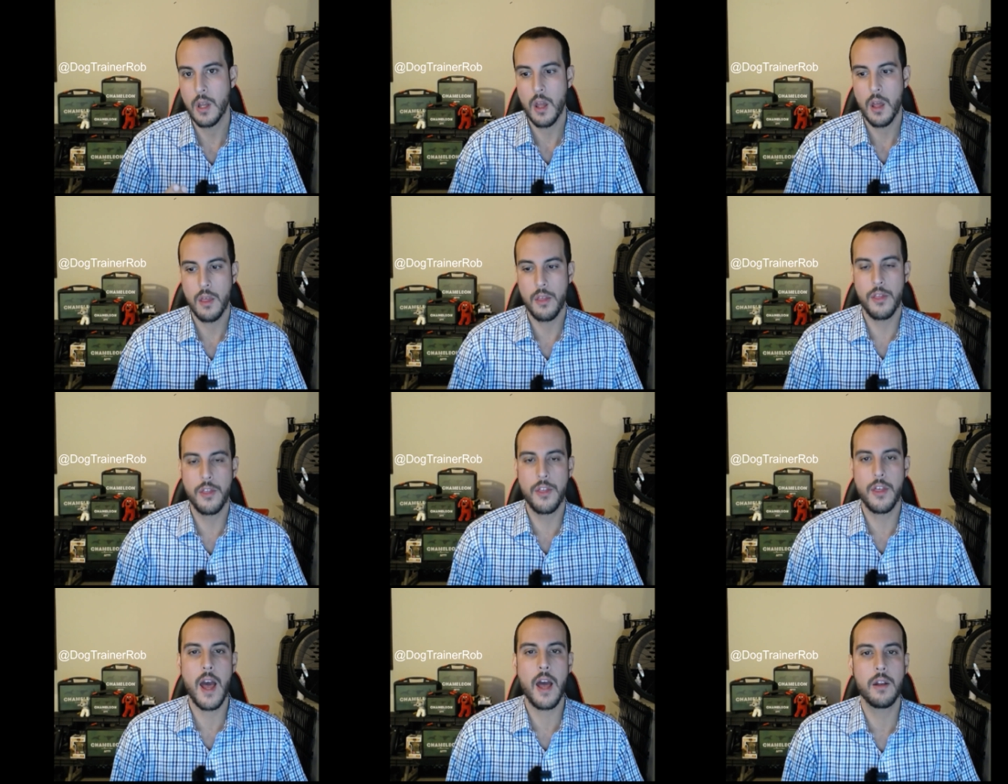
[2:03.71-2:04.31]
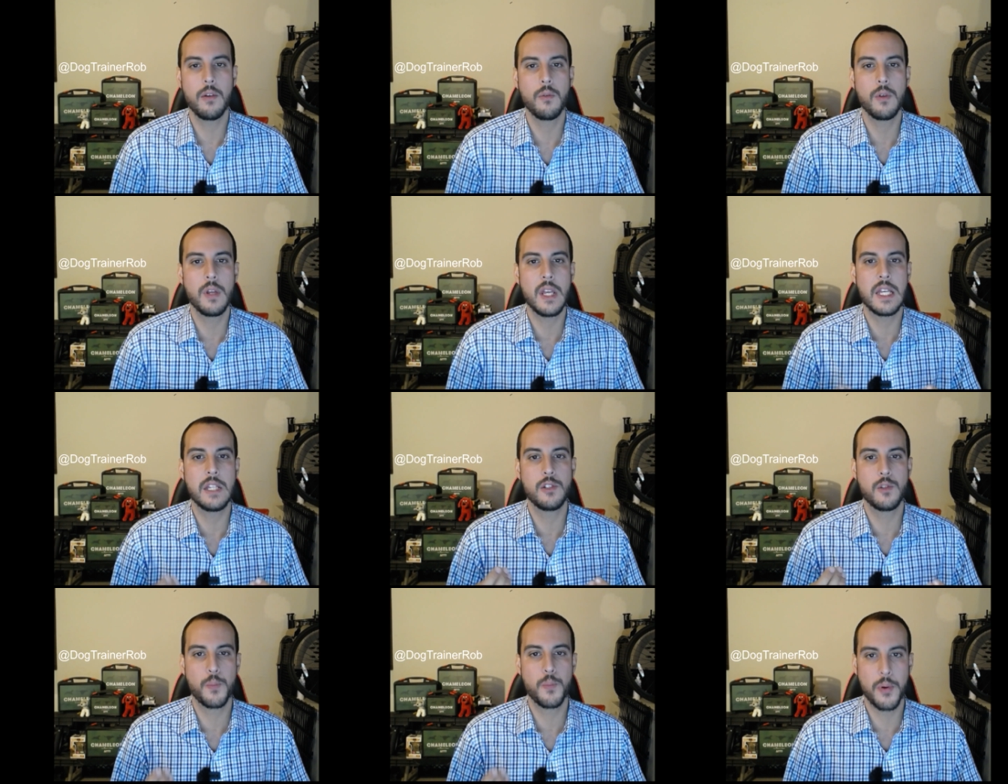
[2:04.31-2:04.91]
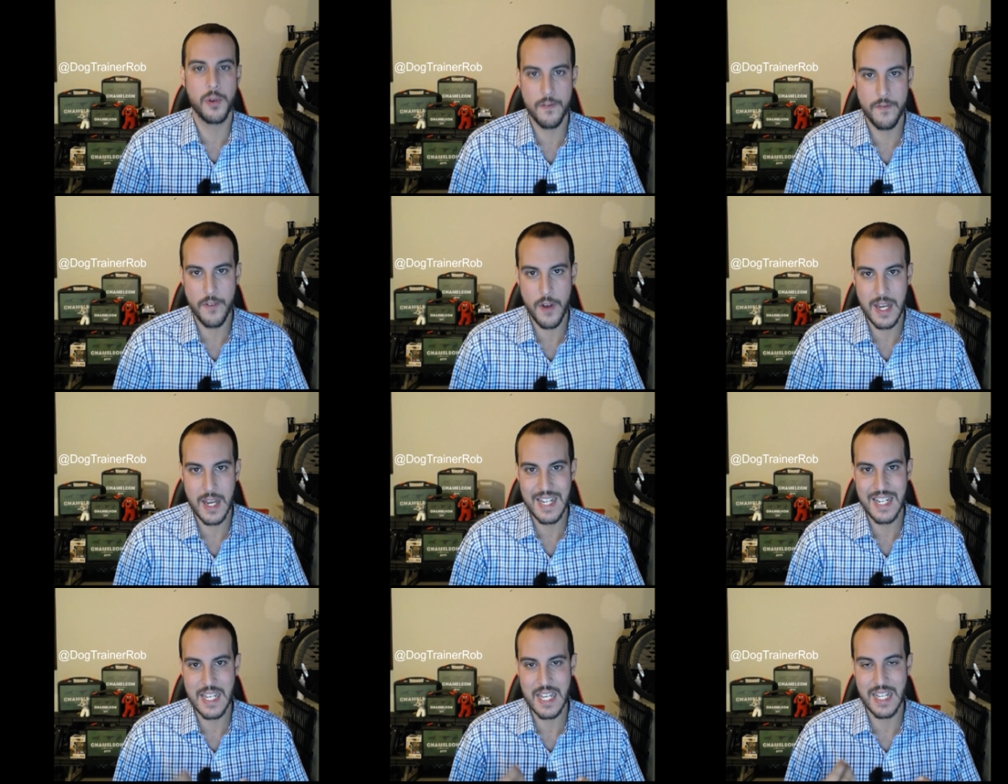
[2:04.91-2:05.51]
That is
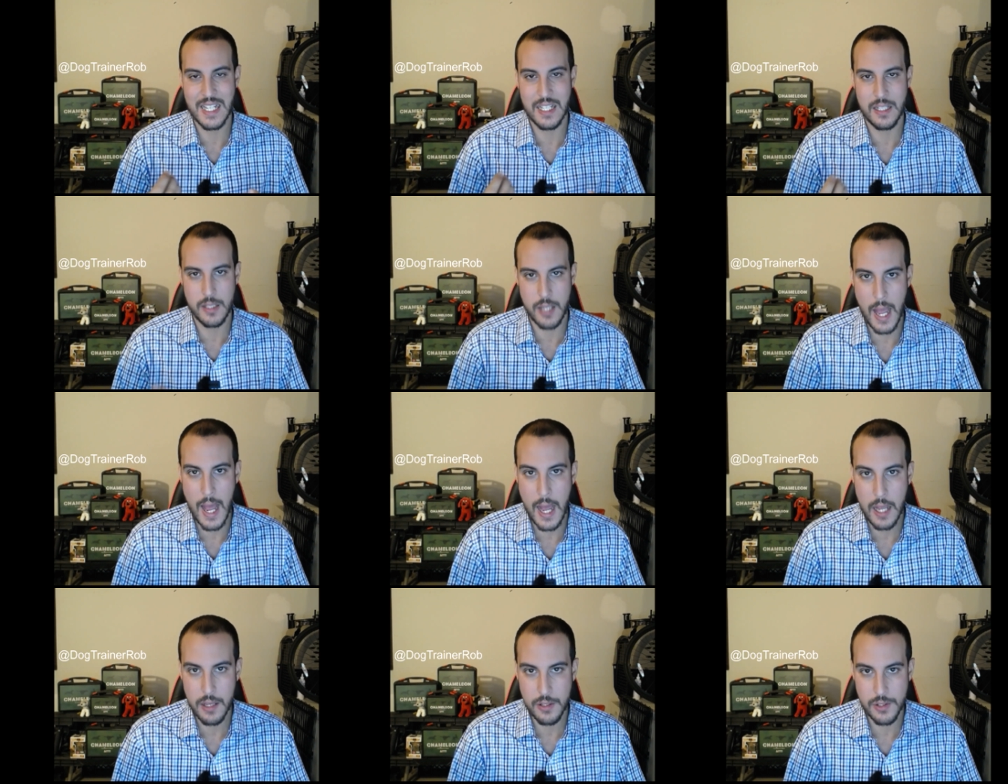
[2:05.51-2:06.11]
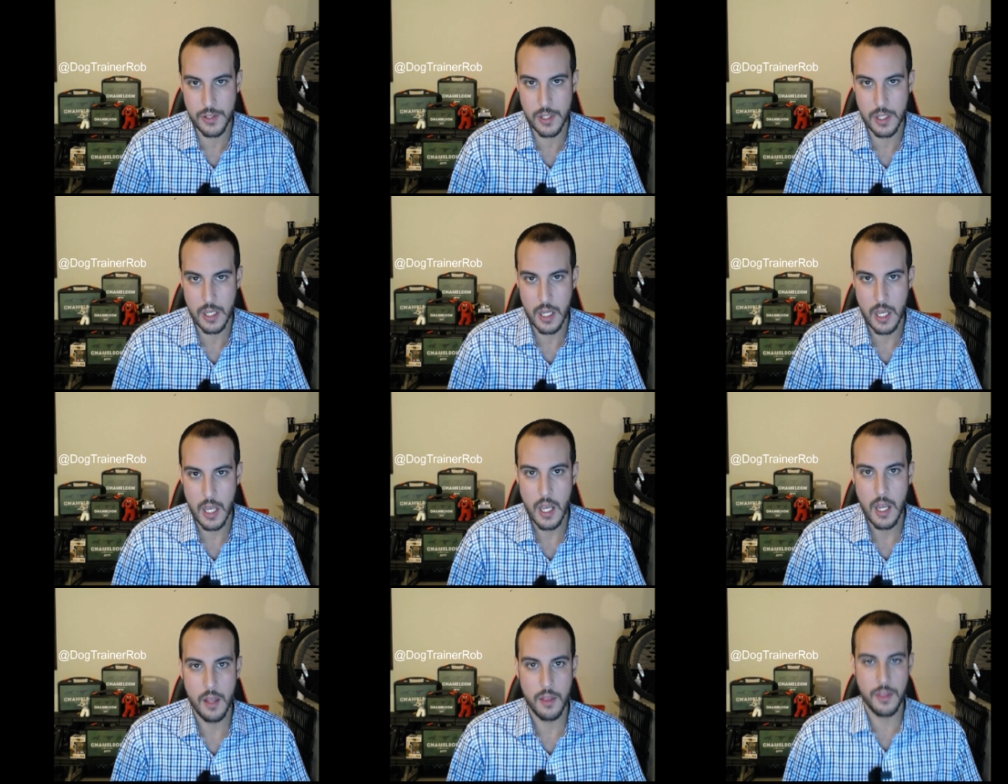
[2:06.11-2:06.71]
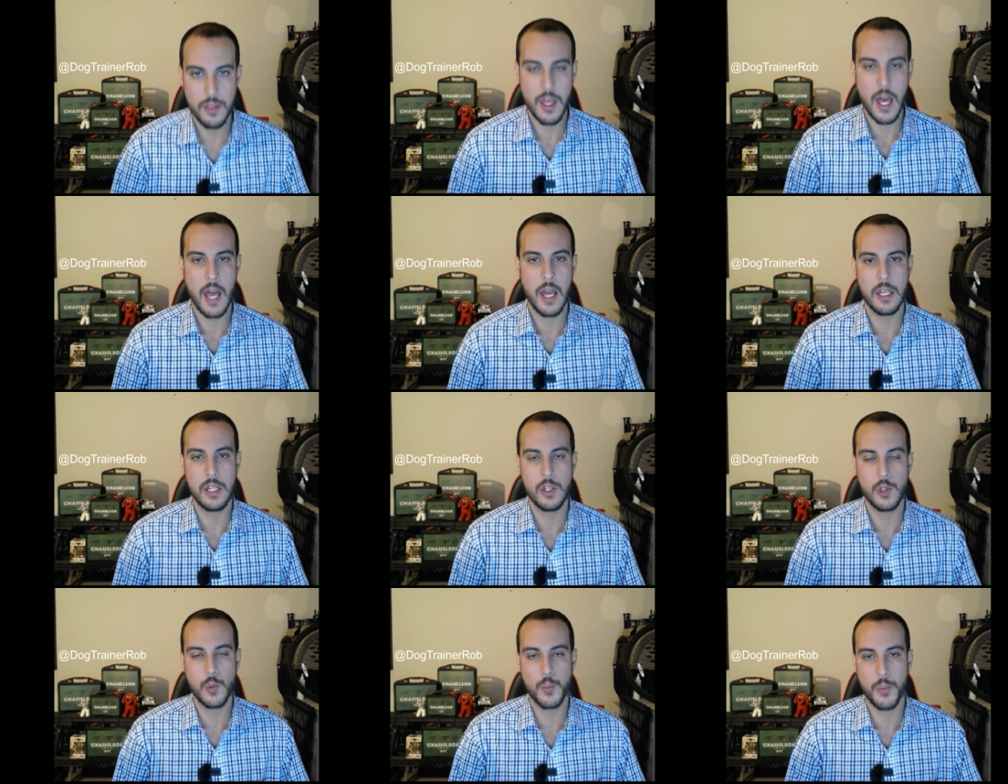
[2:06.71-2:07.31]
providing a task, that
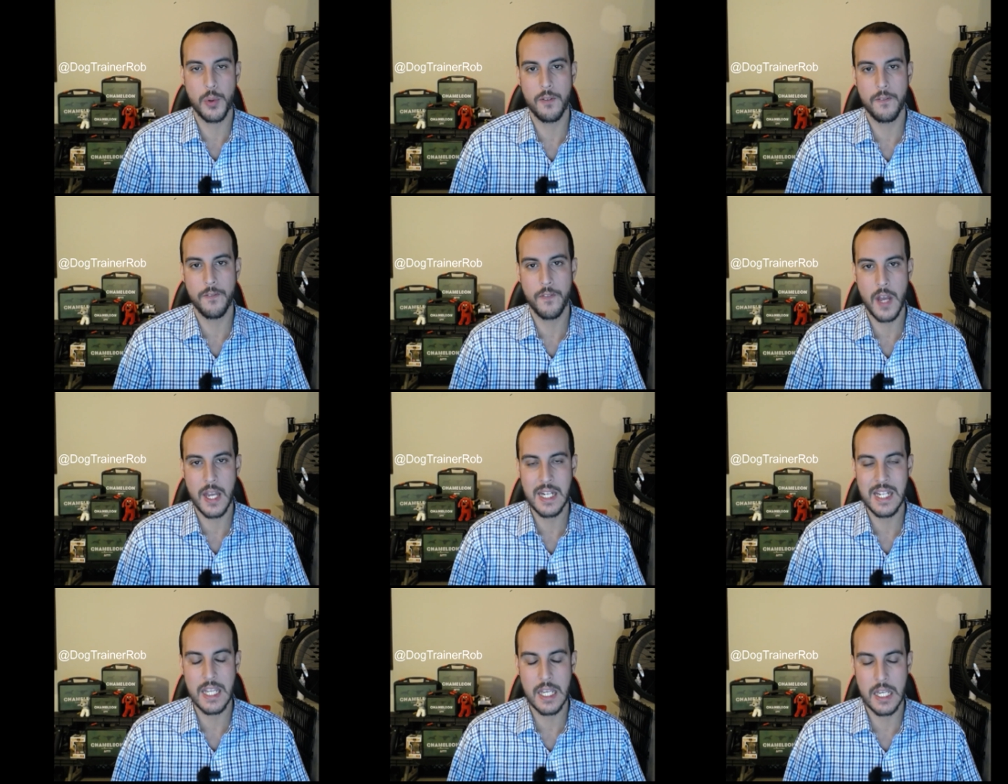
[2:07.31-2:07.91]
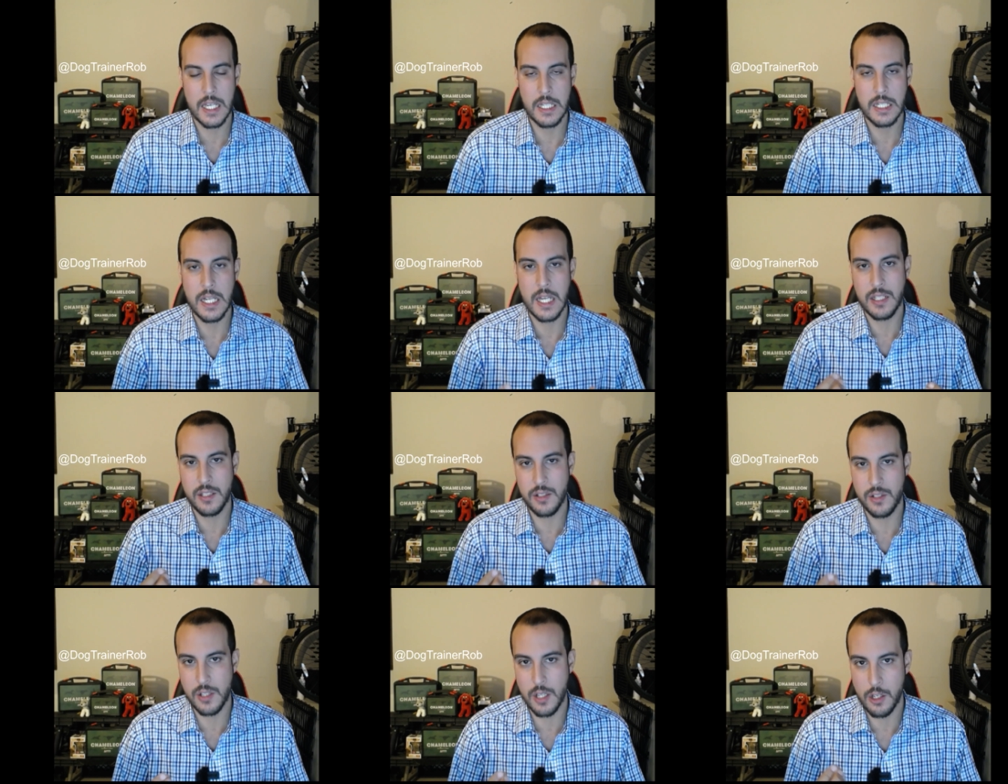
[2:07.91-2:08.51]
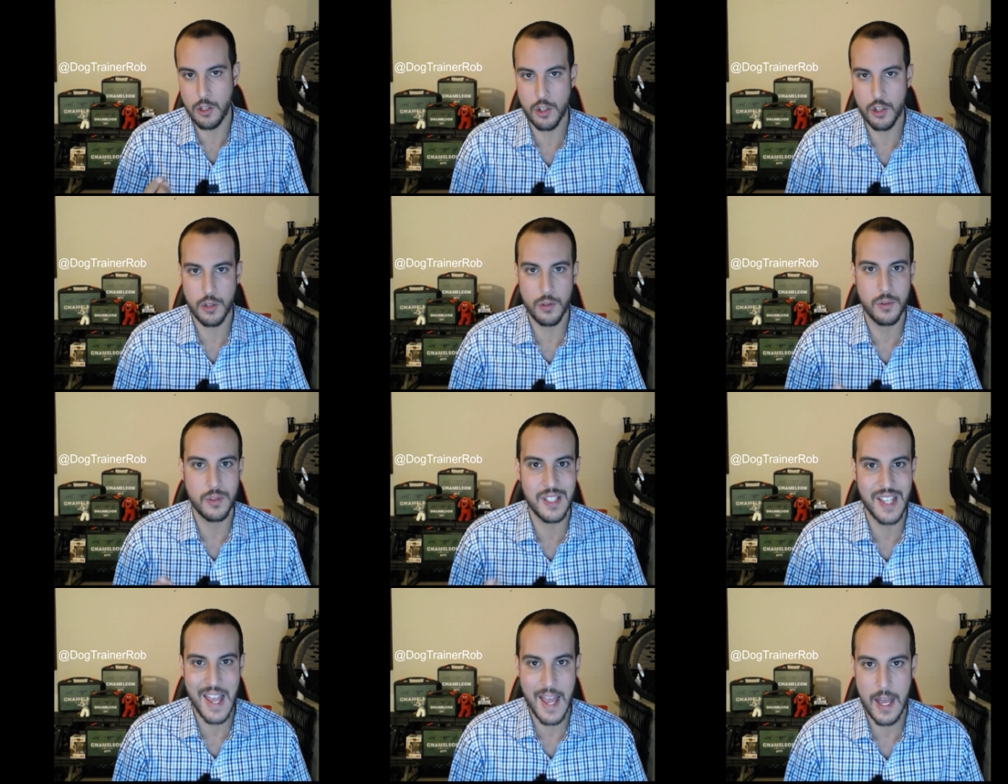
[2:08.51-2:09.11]
is providing an essential
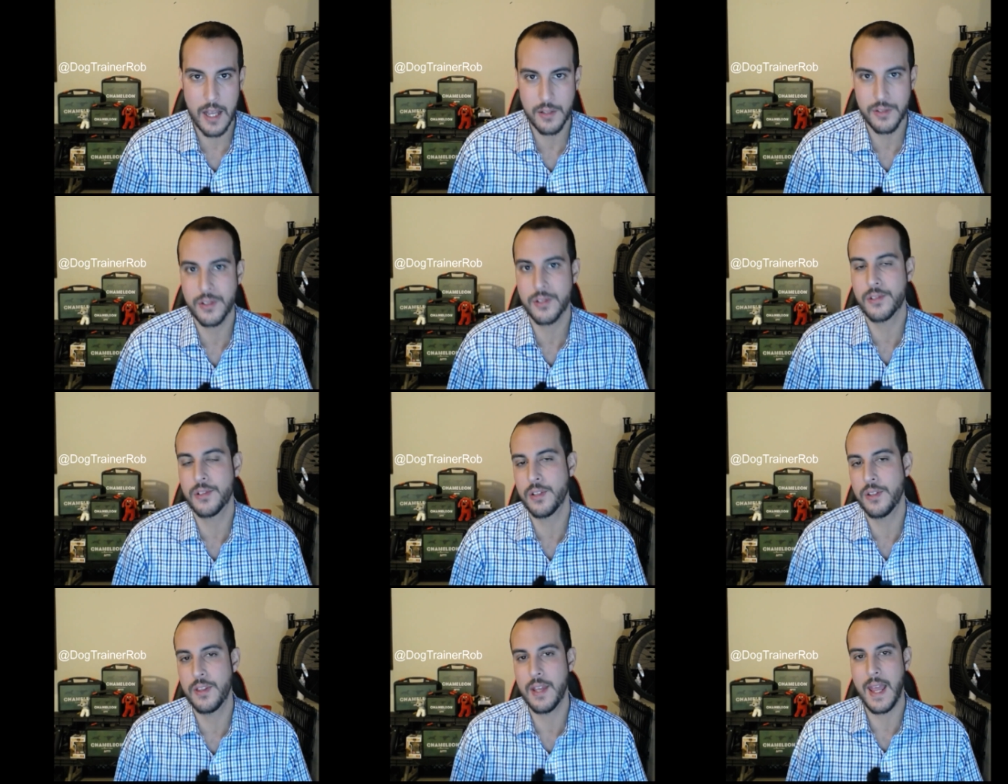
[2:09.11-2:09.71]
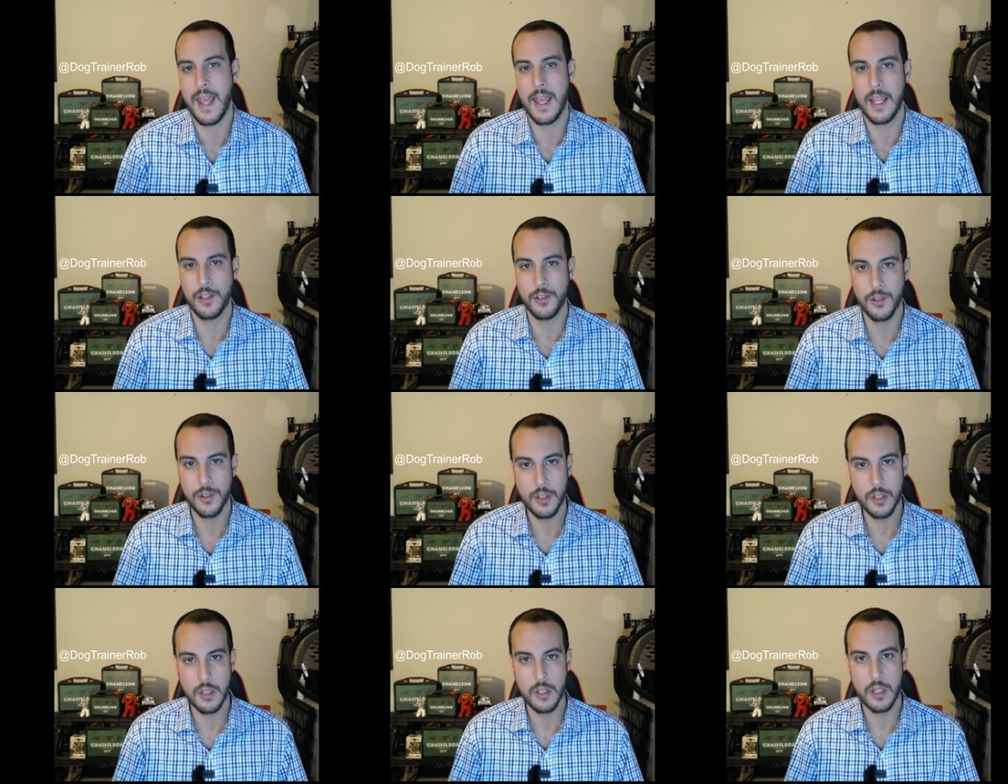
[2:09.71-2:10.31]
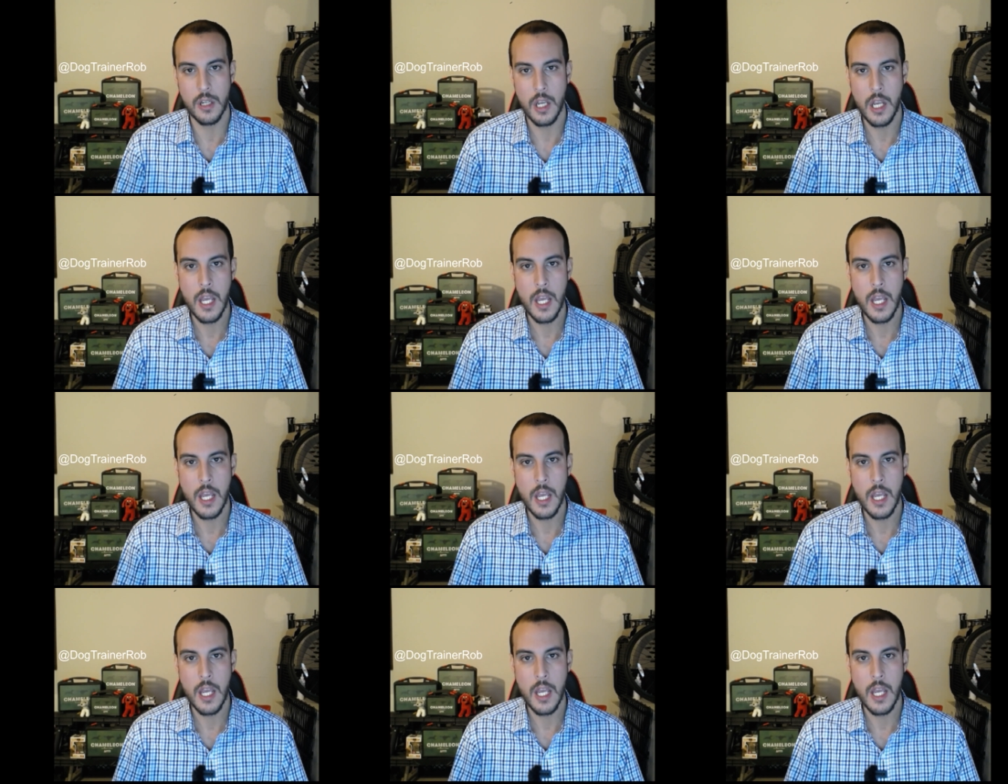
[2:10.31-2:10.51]
task to the handler,